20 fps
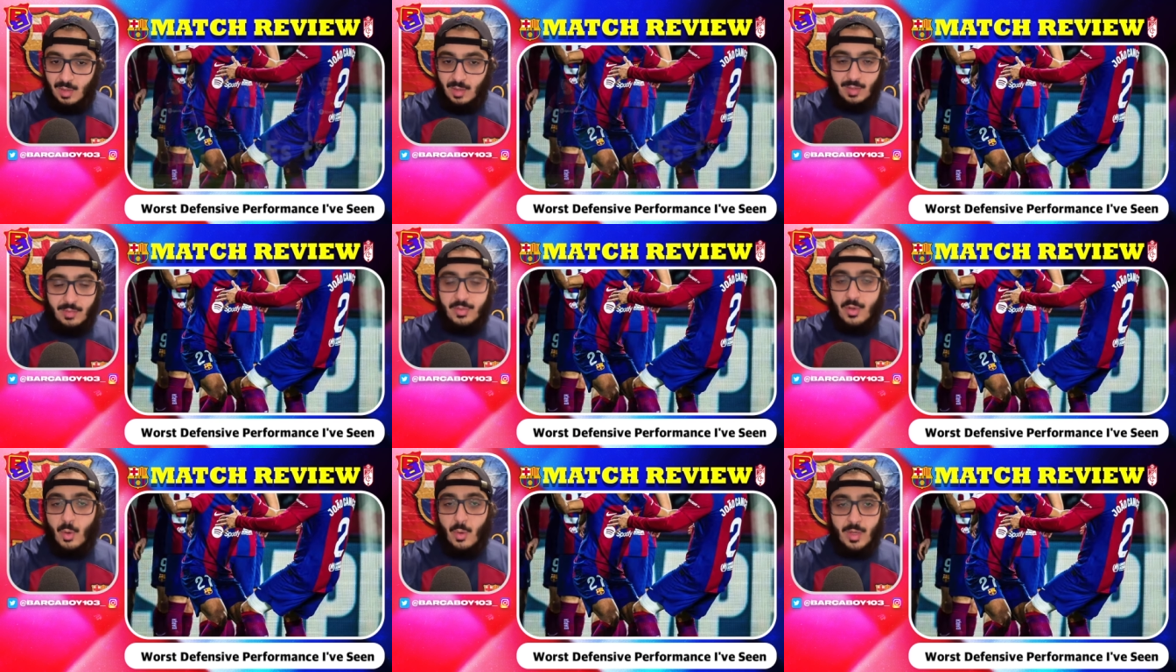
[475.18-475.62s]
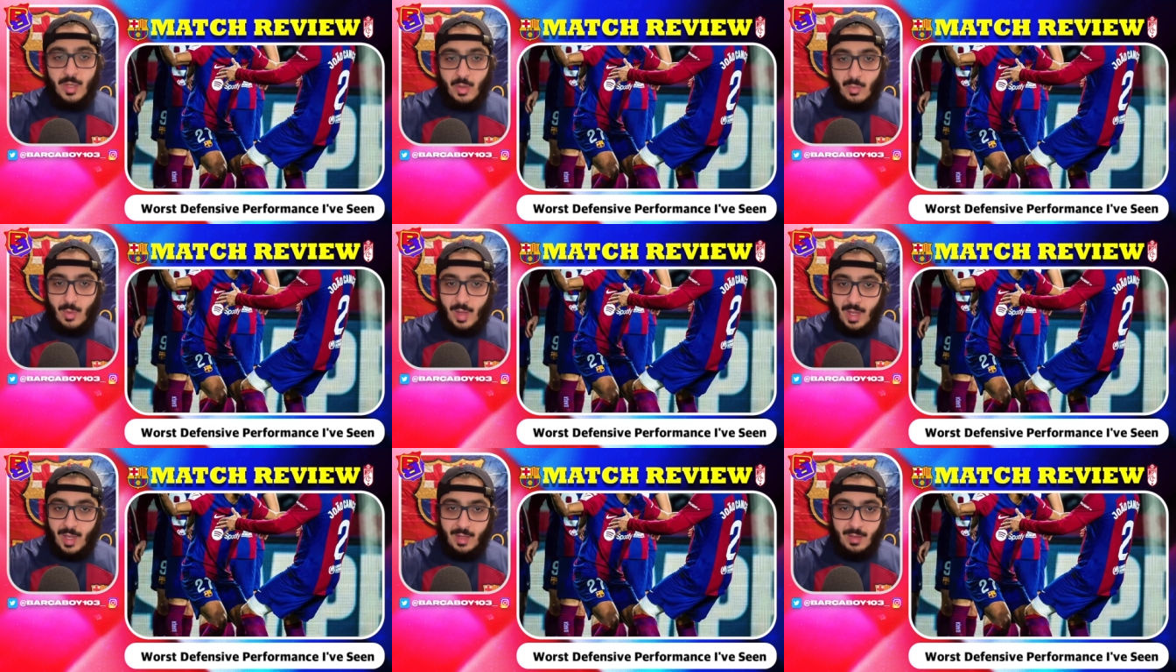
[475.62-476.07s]
throw it
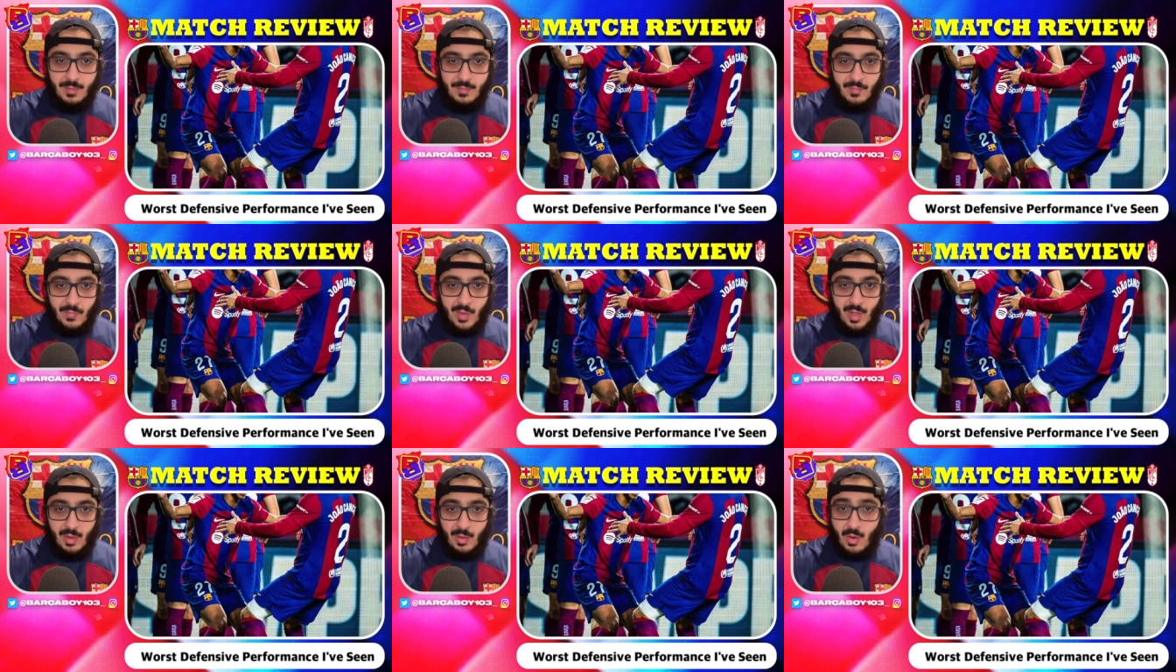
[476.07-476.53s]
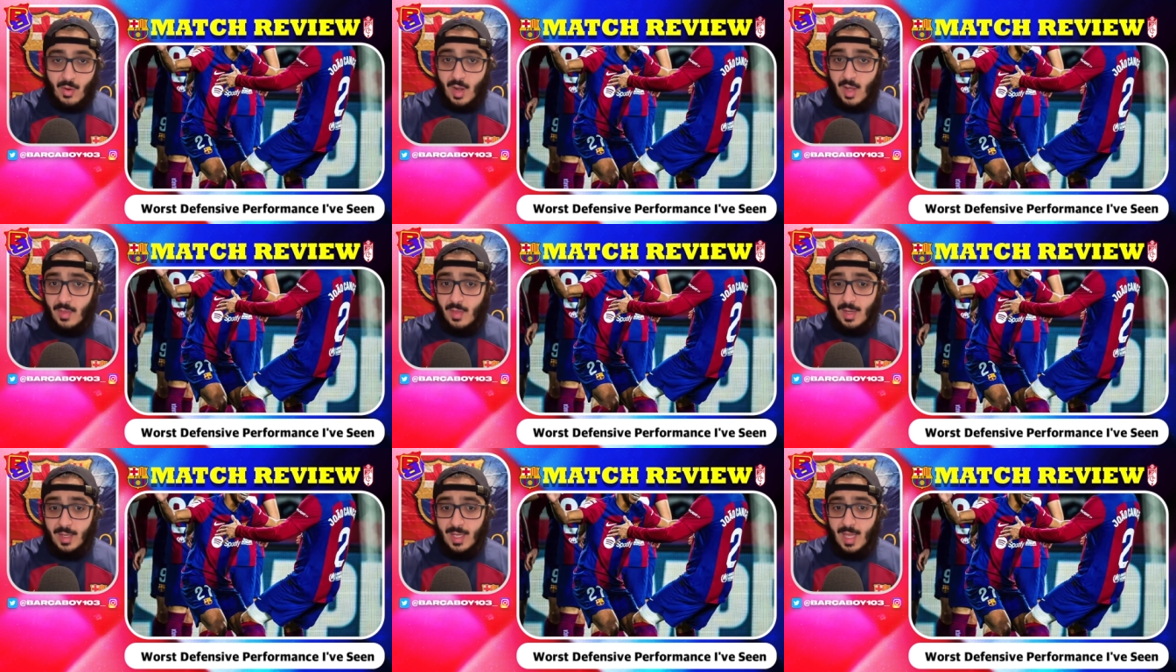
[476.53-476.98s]
away.
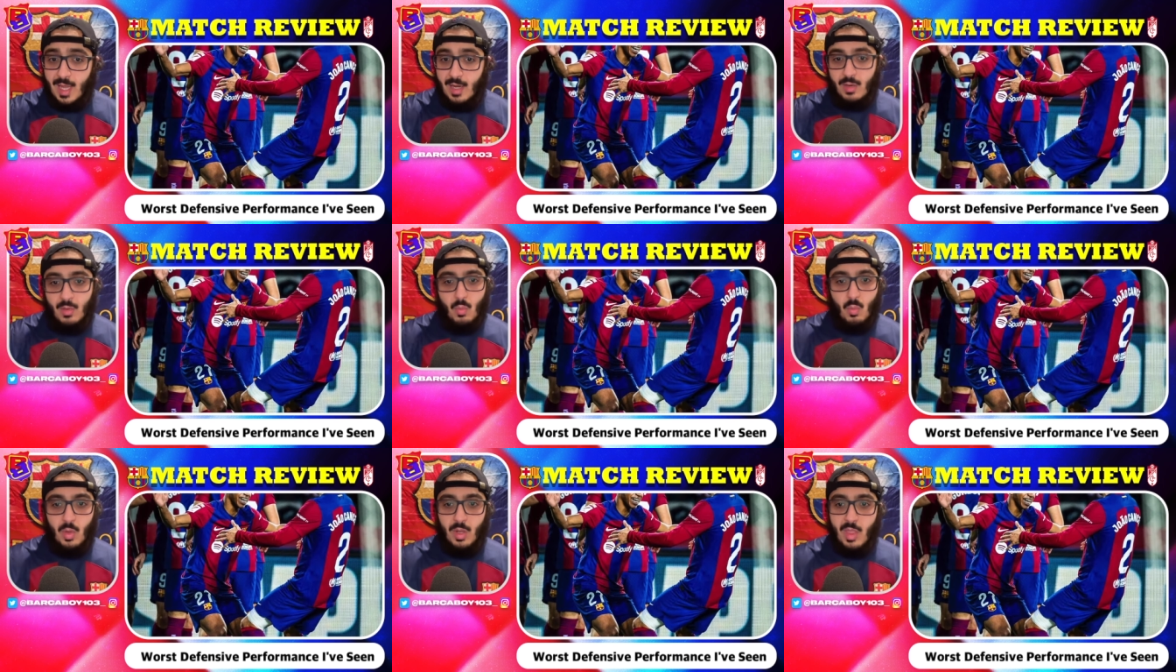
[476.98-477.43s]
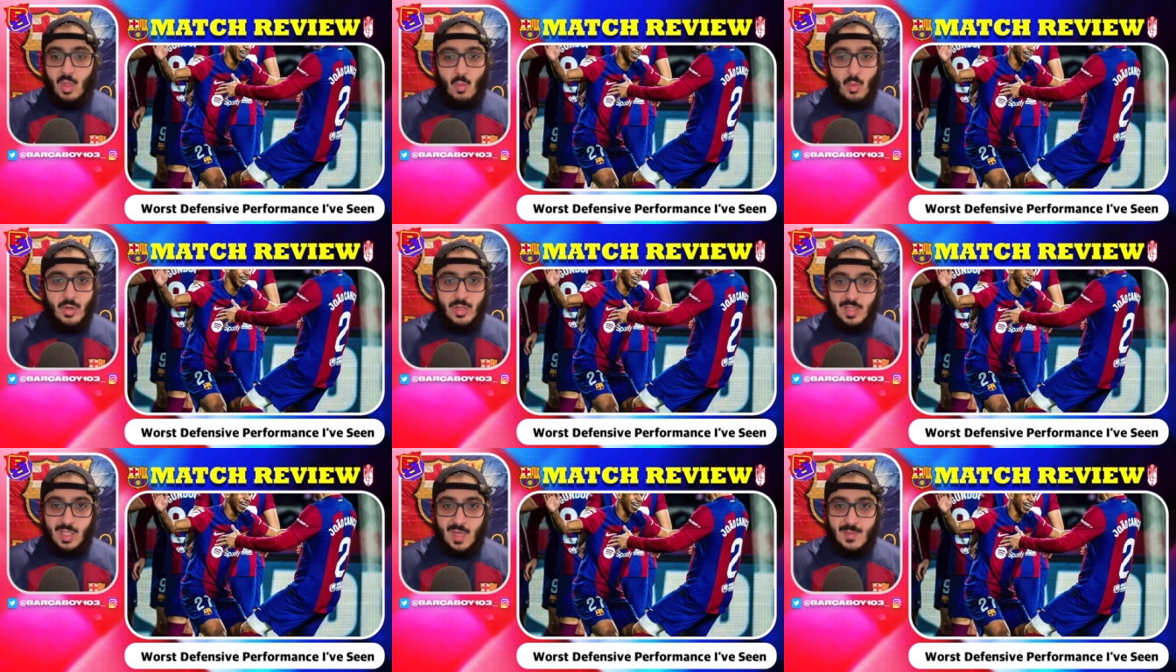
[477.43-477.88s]
Granada, again, one of the
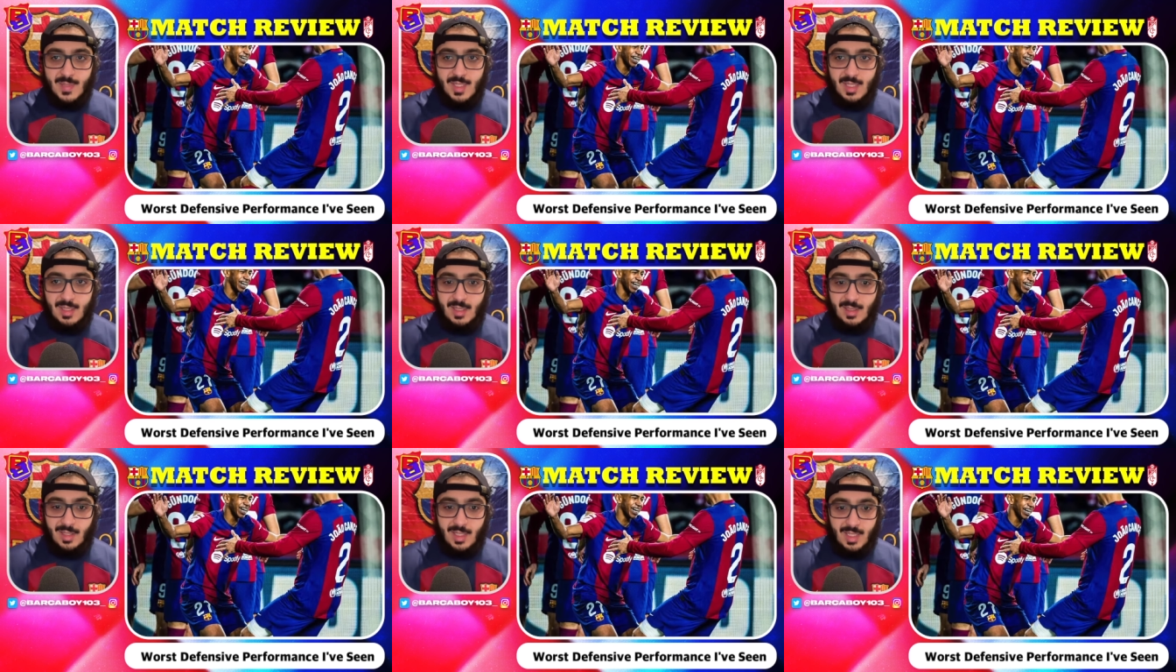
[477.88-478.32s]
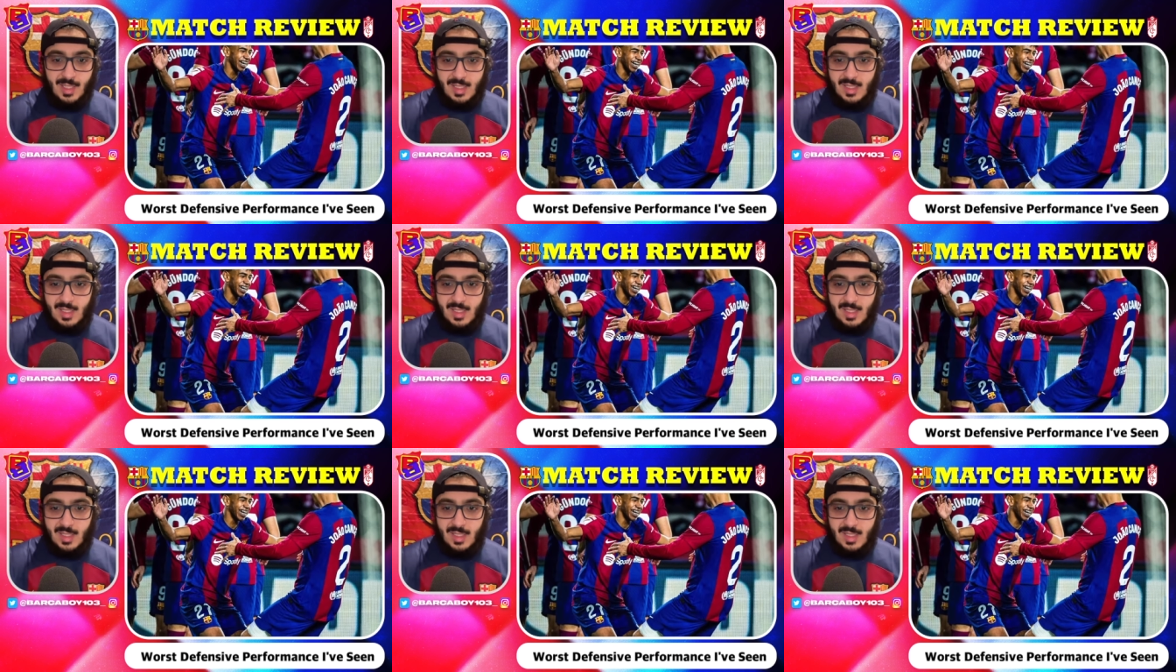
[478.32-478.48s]
worst teams in the league.